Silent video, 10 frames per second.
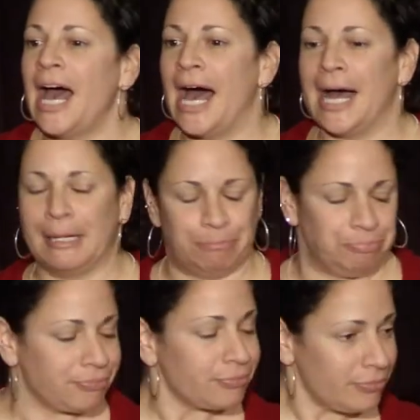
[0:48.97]
Um,
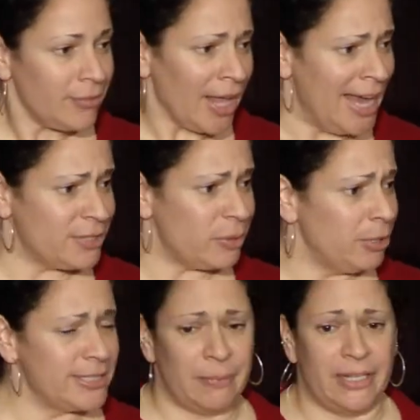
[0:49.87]
as we
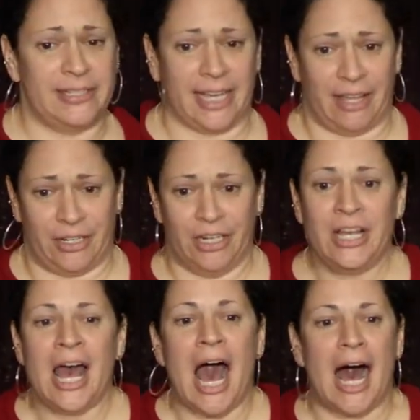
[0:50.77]
put something together.
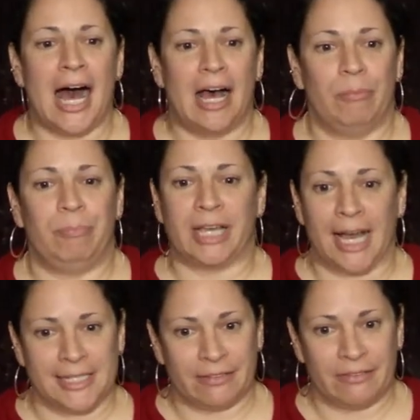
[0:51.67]
Uh,
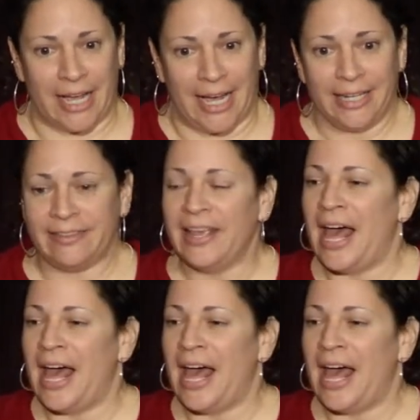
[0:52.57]
because of that,